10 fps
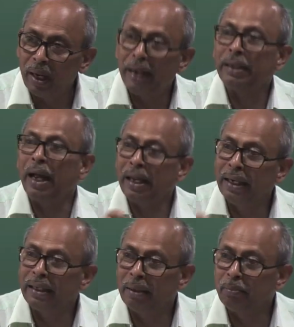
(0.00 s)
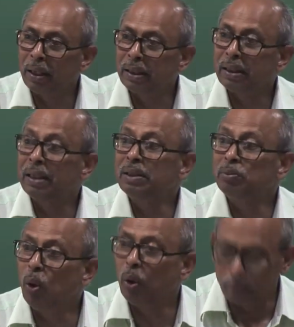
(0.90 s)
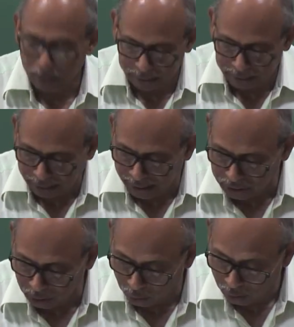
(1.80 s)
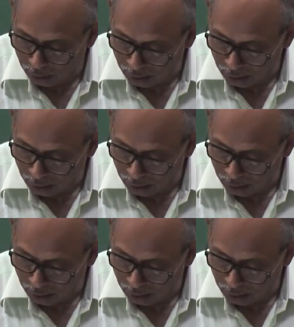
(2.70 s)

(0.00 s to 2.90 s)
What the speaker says: at higher temperature is more, because it is a ratio